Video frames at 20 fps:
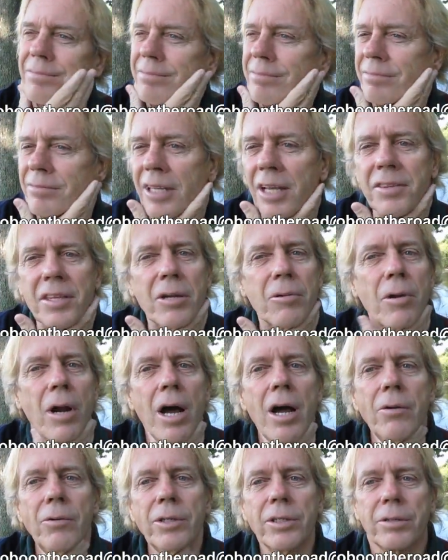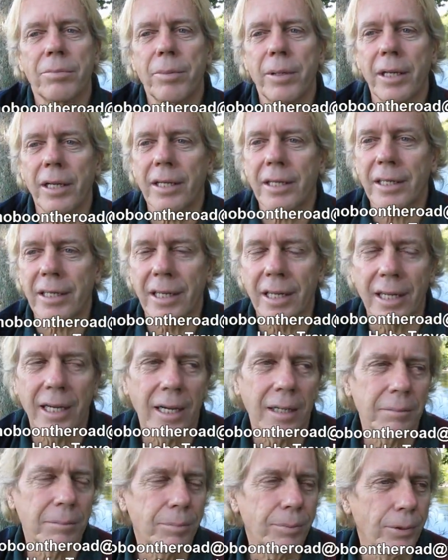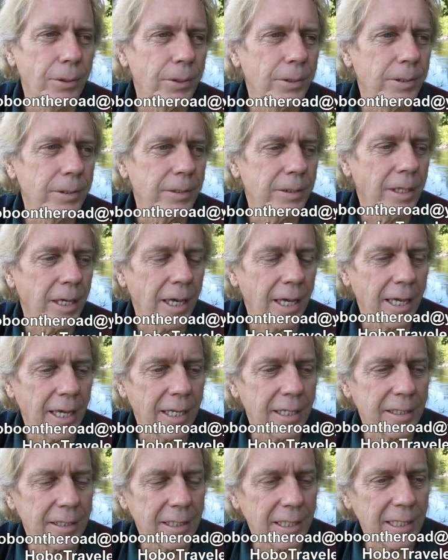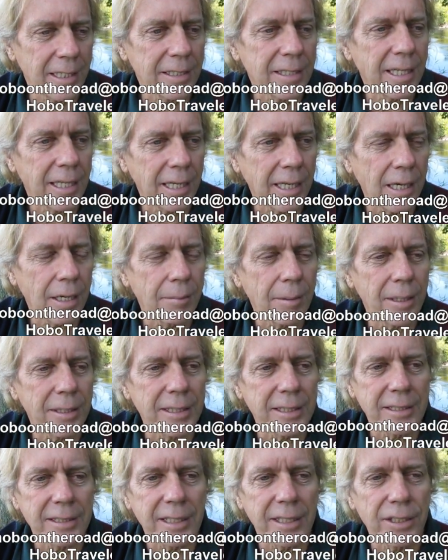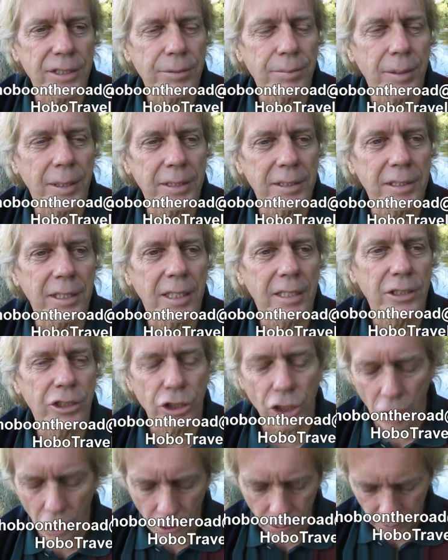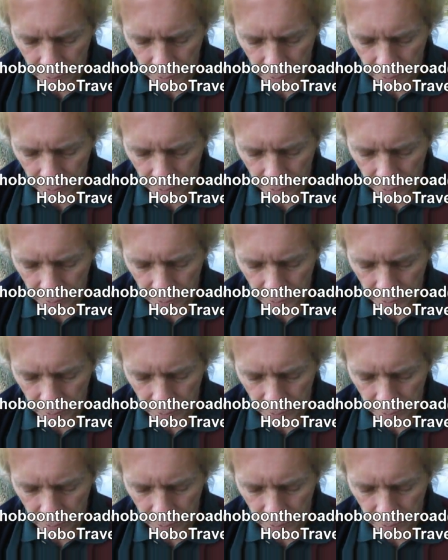Nothing wrong with being prudent and thinking about these things, but Joe,